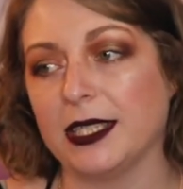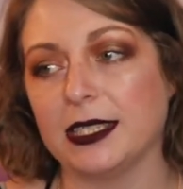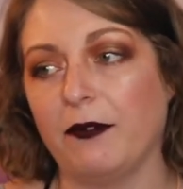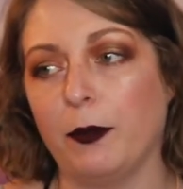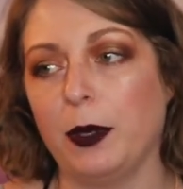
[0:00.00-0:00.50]

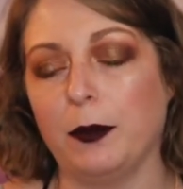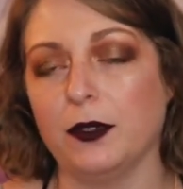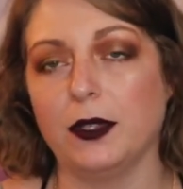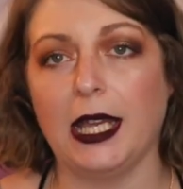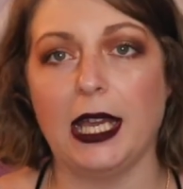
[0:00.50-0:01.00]
except for
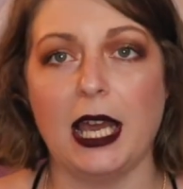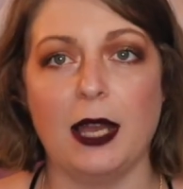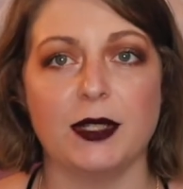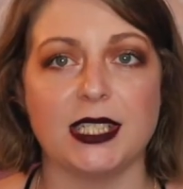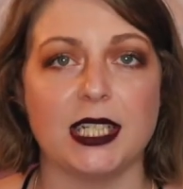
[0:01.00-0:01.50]
people that I
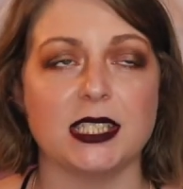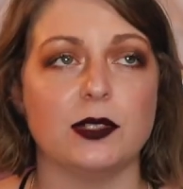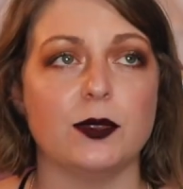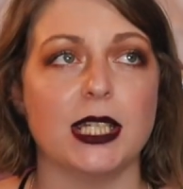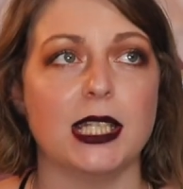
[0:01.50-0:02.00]
went to high
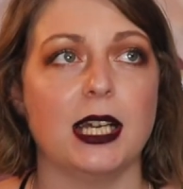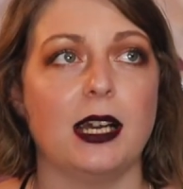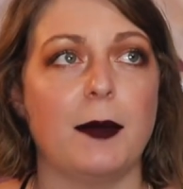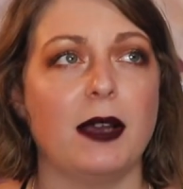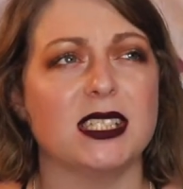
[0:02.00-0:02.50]
school with,
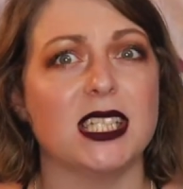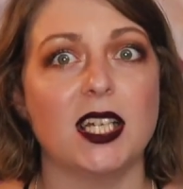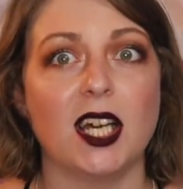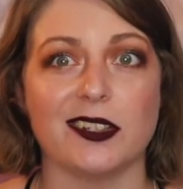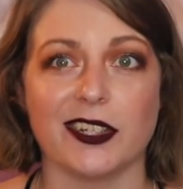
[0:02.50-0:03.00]
um, I was in the
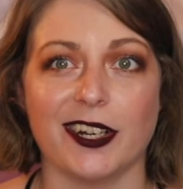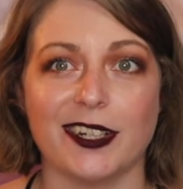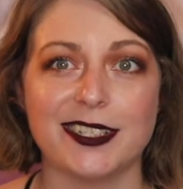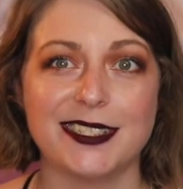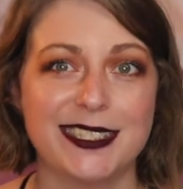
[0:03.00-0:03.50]
color guard.